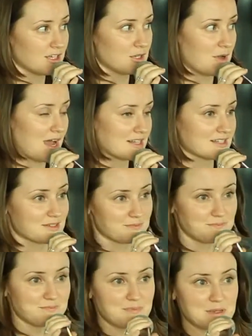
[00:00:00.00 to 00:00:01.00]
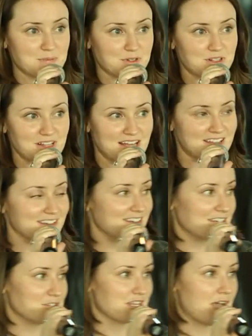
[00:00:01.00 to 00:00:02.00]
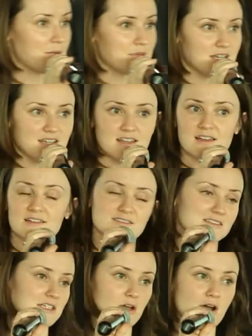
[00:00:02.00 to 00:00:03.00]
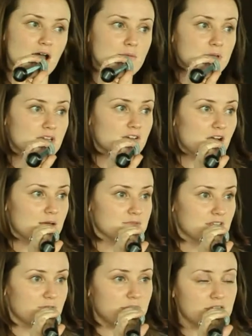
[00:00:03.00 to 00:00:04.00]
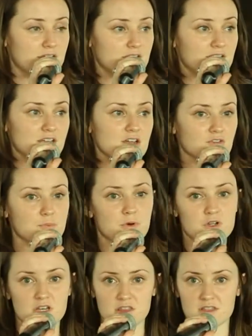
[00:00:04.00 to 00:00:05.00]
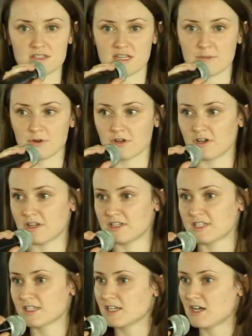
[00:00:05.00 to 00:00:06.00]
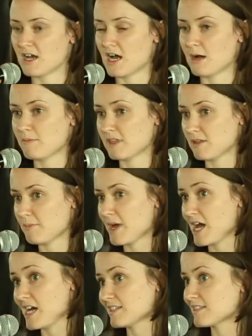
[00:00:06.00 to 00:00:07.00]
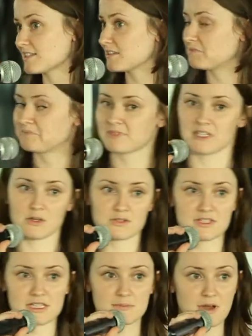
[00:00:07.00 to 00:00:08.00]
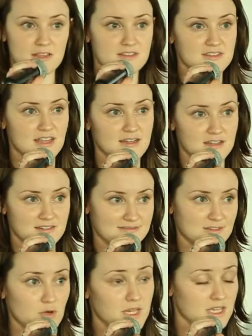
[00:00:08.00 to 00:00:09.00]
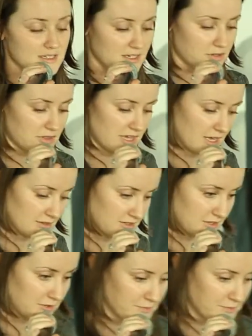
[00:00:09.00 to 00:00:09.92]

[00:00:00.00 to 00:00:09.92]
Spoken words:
you ask people and you say how many crimes have been reported in this neighborhood in the past 6 months, and nobody can tell you the answer.